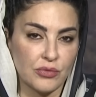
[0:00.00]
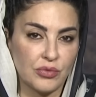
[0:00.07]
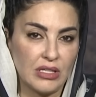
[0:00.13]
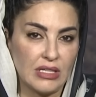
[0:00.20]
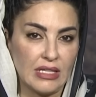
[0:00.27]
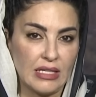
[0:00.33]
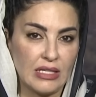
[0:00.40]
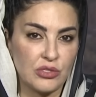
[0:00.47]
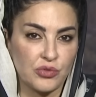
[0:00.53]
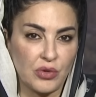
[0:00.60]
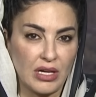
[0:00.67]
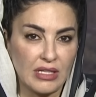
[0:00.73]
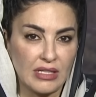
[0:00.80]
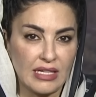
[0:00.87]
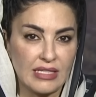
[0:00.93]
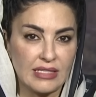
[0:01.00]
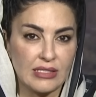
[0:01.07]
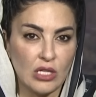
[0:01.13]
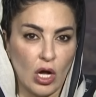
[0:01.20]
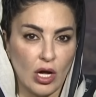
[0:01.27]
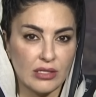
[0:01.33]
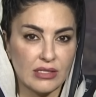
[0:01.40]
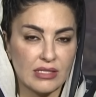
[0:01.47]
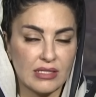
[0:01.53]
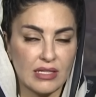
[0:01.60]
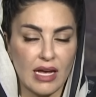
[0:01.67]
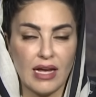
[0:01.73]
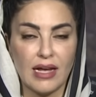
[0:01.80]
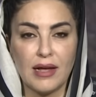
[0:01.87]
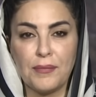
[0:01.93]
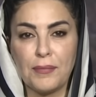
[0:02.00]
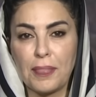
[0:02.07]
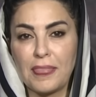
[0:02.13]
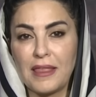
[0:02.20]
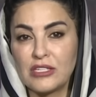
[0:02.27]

really Israel is not um,